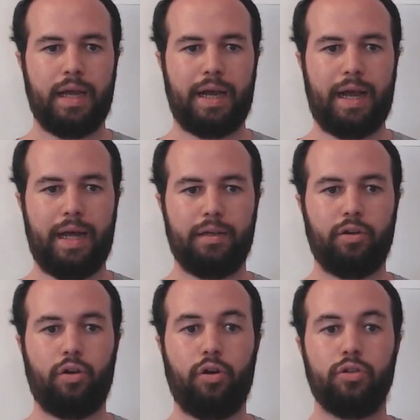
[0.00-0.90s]
And
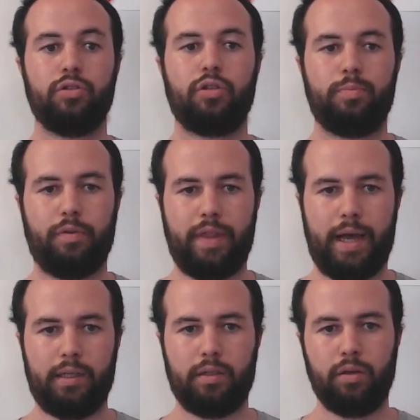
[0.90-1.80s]
on top of
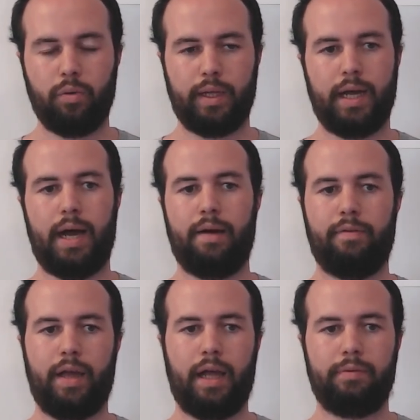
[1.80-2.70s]
that, we
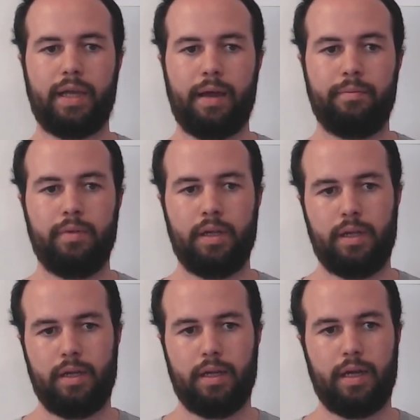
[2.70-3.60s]
have LVM,
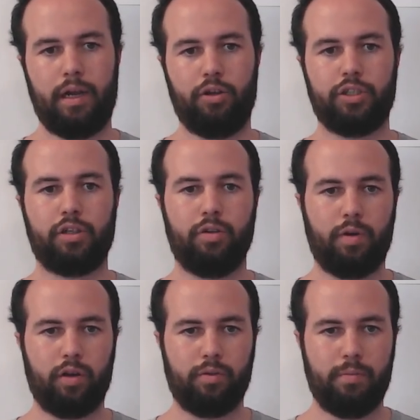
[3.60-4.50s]
Logical
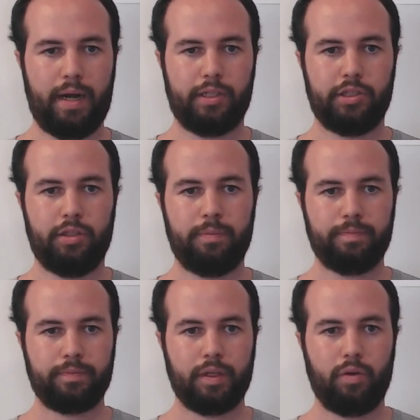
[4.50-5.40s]
Volume Manager,
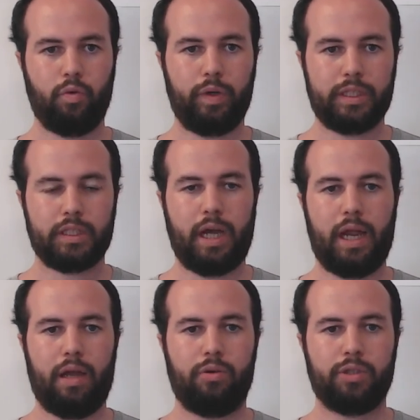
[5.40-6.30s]
which
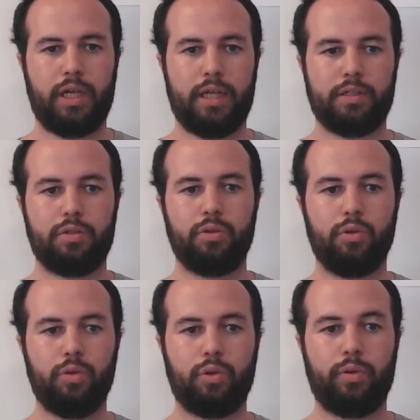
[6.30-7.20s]
allows us
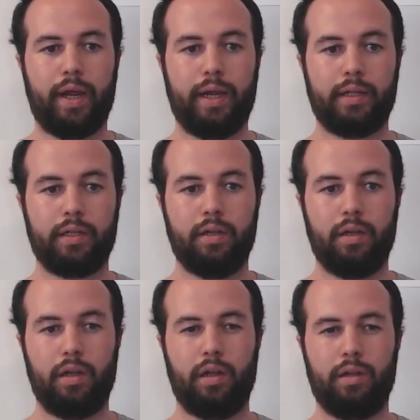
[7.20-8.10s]
to create
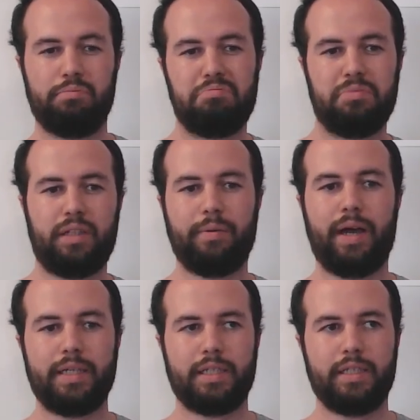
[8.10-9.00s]

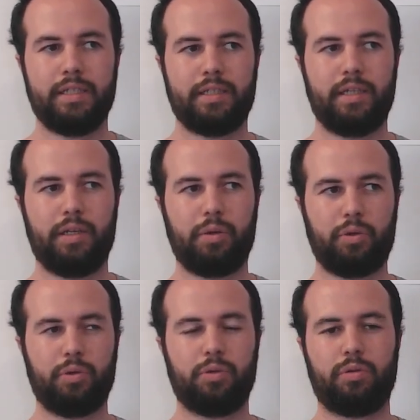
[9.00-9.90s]
devices that you
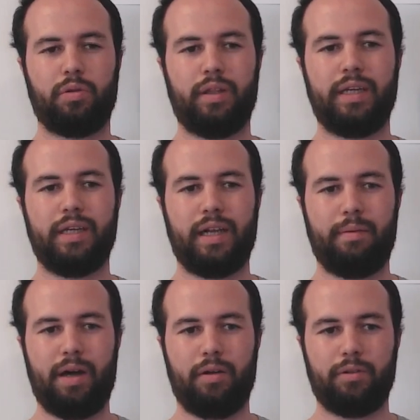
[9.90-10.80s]
could think
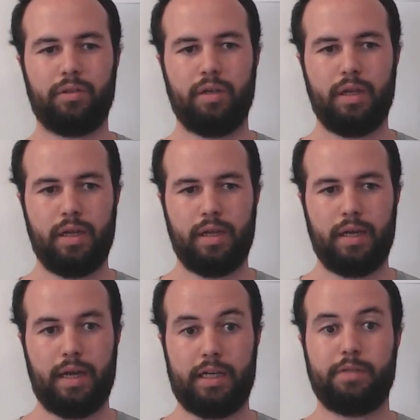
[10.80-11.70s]
about
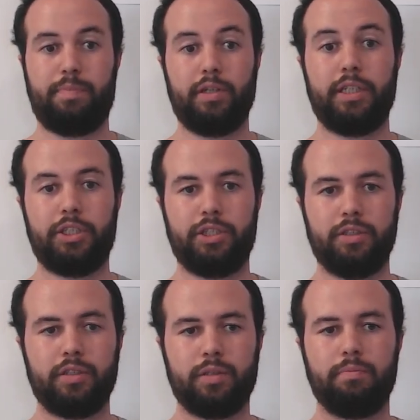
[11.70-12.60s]
as
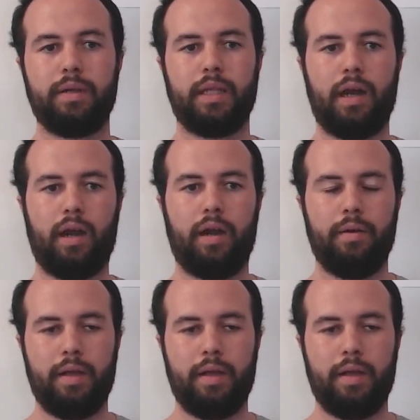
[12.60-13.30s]
partitions, but they are